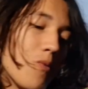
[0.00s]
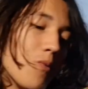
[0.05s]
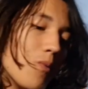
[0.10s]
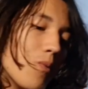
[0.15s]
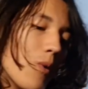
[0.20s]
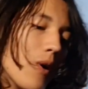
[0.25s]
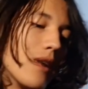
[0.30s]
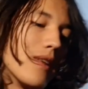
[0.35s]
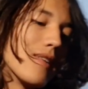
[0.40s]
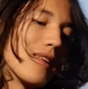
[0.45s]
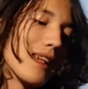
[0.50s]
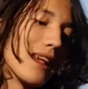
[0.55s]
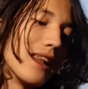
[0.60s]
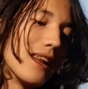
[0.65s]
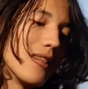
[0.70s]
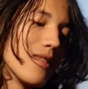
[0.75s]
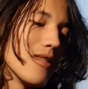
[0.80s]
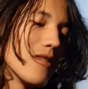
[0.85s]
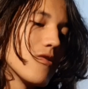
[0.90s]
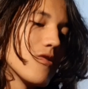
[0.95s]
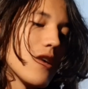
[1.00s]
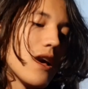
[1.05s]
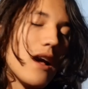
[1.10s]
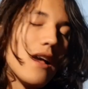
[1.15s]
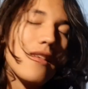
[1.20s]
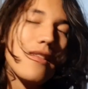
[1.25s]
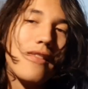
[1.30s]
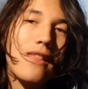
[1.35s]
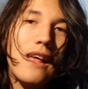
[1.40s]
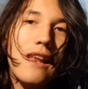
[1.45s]
want to get into
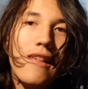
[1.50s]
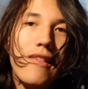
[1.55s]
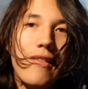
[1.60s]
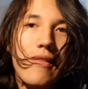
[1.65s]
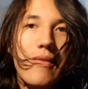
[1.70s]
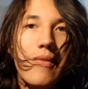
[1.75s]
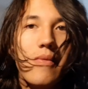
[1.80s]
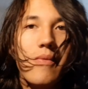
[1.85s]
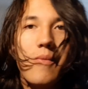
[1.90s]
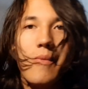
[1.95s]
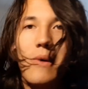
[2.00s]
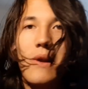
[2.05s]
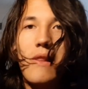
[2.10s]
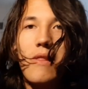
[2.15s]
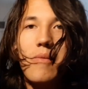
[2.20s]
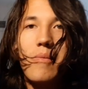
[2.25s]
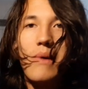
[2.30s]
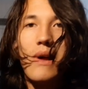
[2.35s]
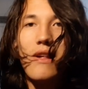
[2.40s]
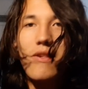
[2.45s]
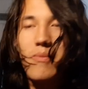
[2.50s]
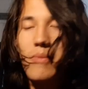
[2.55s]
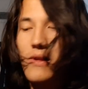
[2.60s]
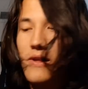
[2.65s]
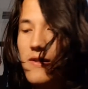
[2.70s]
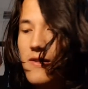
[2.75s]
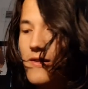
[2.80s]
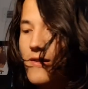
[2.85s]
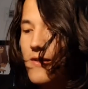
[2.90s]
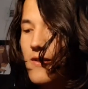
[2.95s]
jazz, that is one of the best
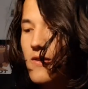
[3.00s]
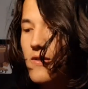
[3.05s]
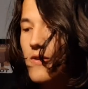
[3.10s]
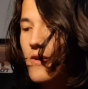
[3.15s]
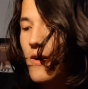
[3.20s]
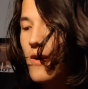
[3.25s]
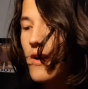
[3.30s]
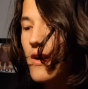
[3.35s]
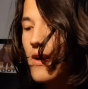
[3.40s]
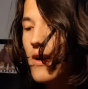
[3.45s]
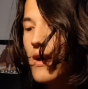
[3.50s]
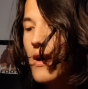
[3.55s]
places to start.